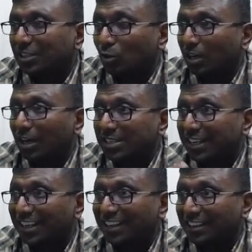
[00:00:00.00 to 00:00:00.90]
you are not
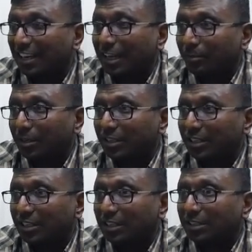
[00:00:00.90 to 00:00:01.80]
settling the
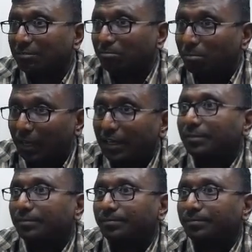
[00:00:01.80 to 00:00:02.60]
liability by